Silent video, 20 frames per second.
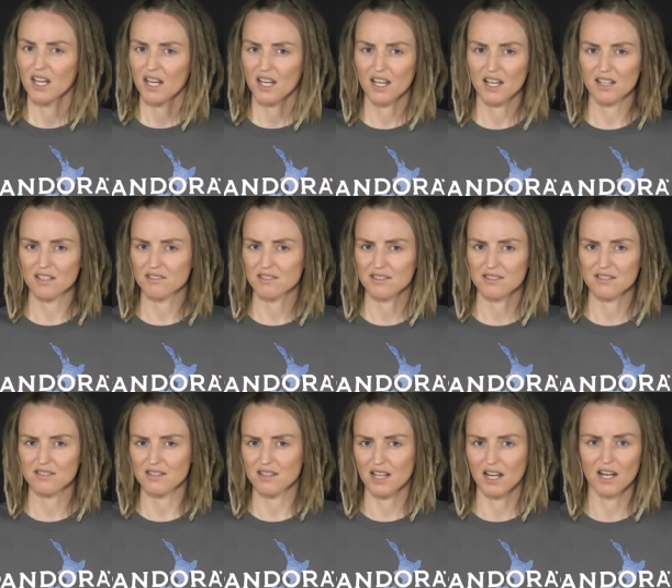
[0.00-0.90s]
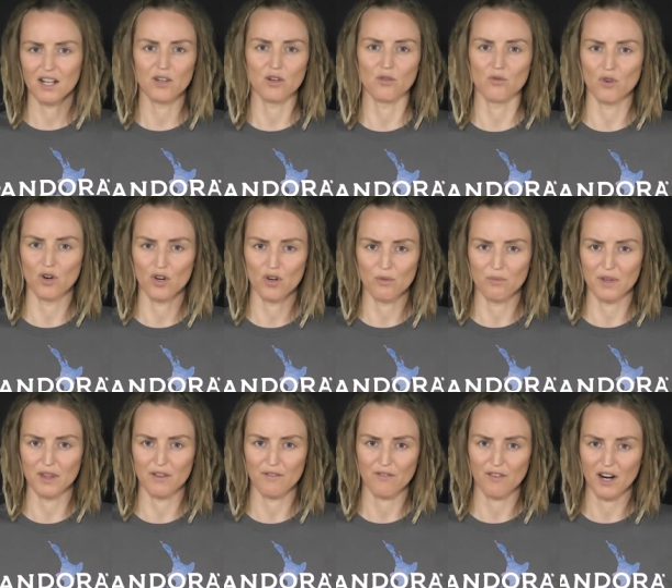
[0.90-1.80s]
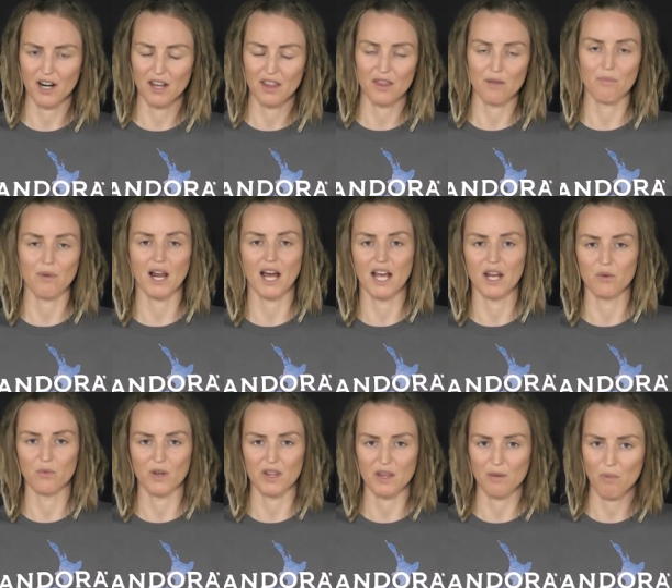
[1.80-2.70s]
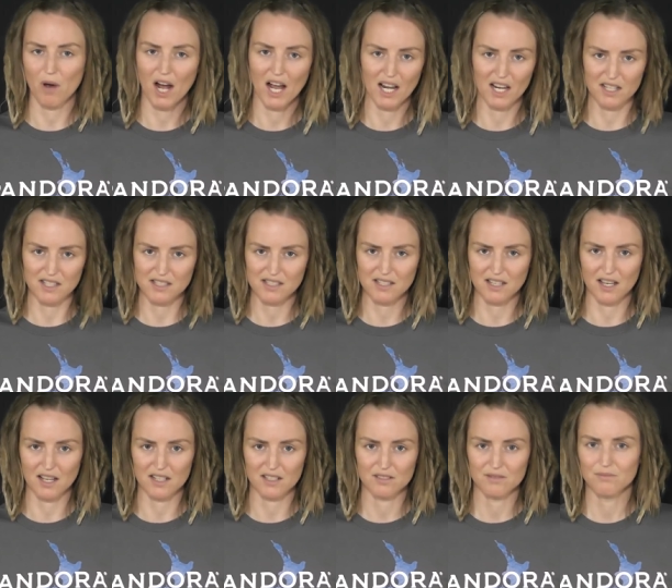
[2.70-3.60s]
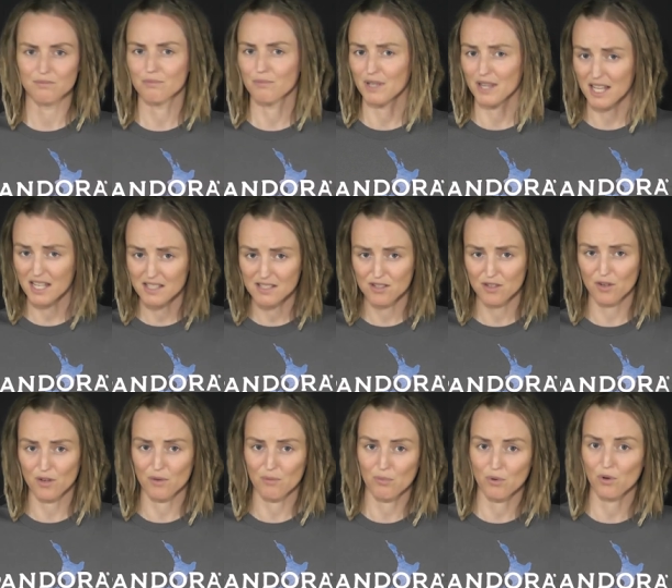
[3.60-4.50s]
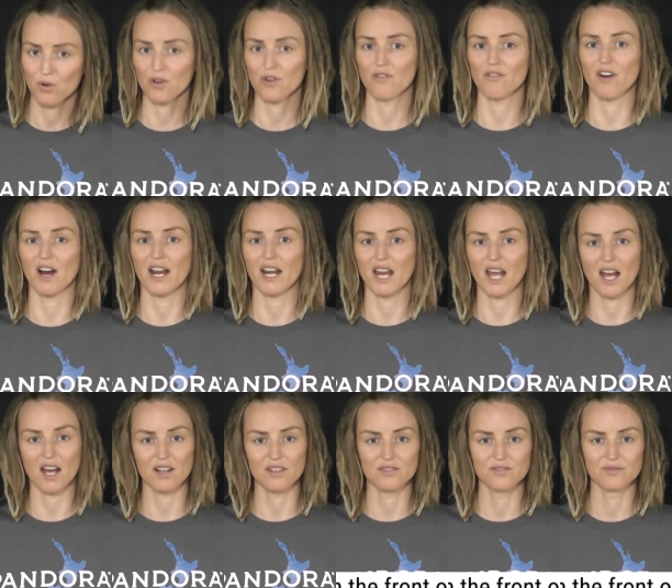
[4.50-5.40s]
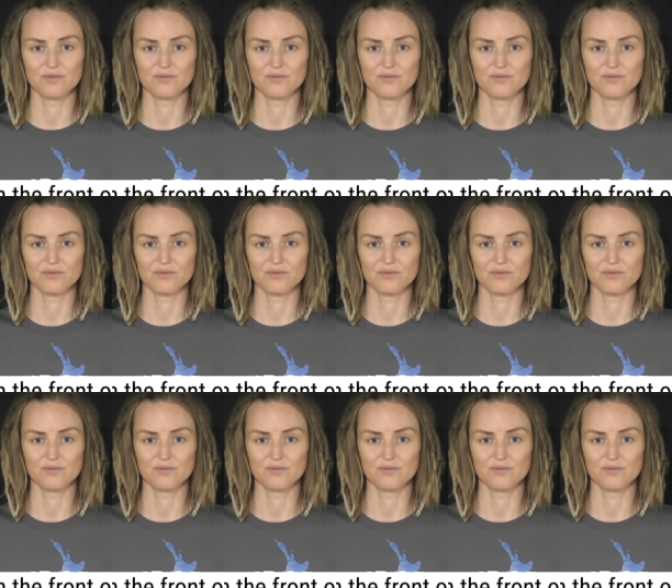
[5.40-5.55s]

It's the little room in the front of the plane where the pilots sit, but that's not important right now.